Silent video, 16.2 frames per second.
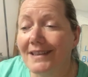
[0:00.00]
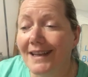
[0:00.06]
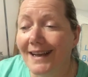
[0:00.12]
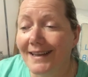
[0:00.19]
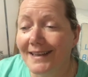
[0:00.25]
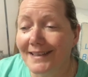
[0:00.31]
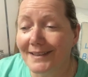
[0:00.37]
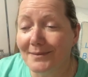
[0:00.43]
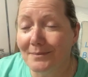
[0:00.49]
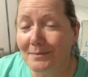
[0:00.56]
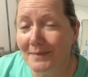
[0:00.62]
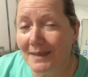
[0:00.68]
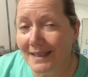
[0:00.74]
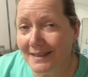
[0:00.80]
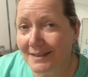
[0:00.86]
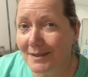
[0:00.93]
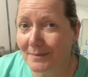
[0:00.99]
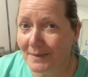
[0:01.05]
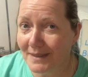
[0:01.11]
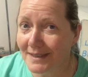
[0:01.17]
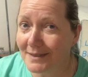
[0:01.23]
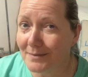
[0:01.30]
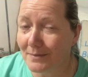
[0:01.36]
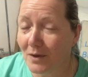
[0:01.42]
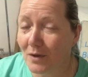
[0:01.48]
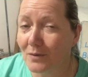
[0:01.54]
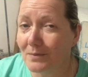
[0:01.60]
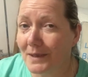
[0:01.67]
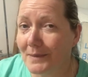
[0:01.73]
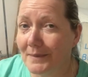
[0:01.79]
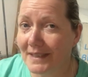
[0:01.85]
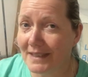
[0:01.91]
I can maximize on
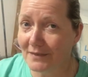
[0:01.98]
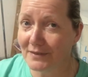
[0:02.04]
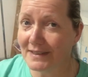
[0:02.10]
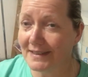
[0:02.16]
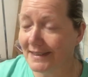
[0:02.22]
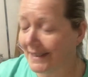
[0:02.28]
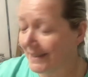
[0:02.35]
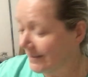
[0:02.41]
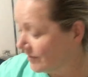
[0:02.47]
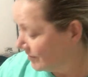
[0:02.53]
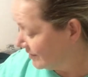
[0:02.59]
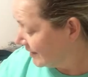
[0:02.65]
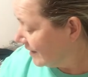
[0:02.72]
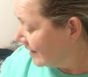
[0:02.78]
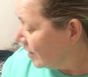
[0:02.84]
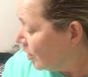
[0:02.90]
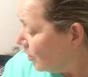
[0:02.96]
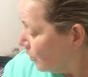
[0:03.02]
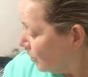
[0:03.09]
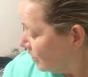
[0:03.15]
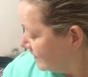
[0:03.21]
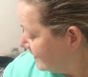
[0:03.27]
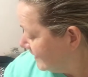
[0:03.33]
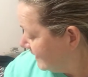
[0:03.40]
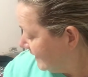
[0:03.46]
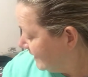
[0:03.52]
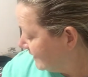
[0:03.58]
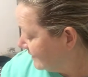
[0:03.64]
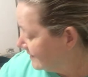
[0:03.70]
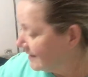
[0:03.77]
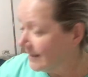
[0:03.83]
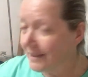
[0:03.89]
my manifestation. What's the
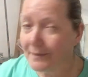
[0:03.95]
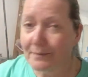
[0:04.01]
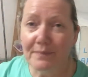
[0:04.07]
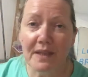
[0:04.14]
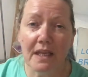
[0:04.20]
next thing?